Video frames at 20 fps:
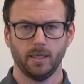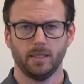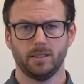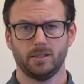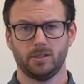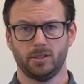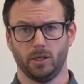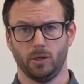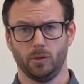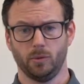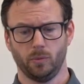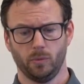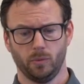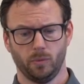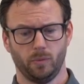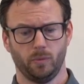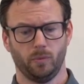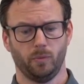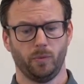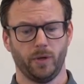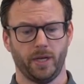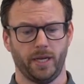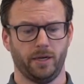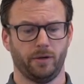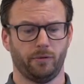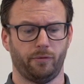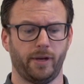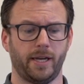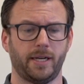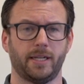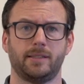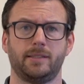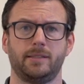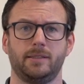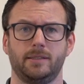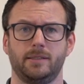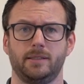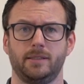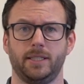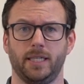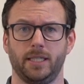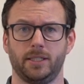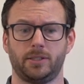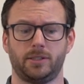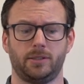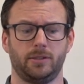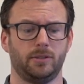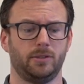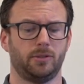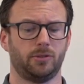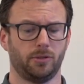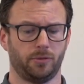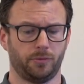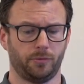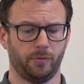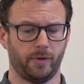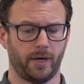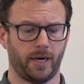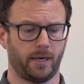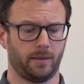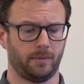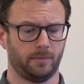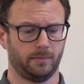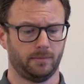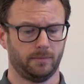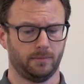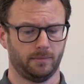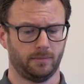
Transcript: So we innovated this software.